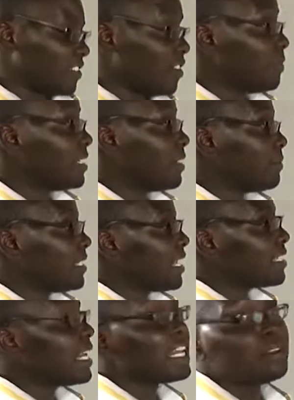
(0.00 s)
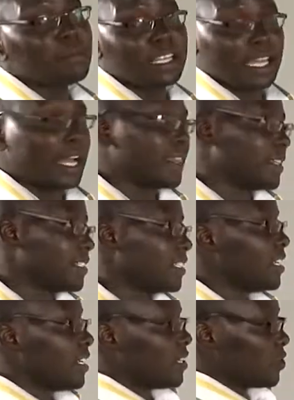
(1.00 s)
kilometer, meters, and many others.
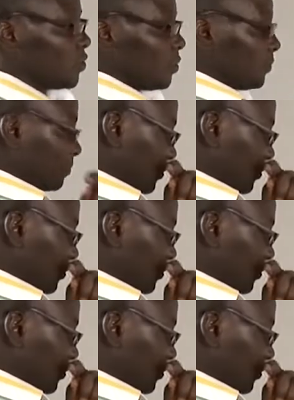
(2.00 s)
So,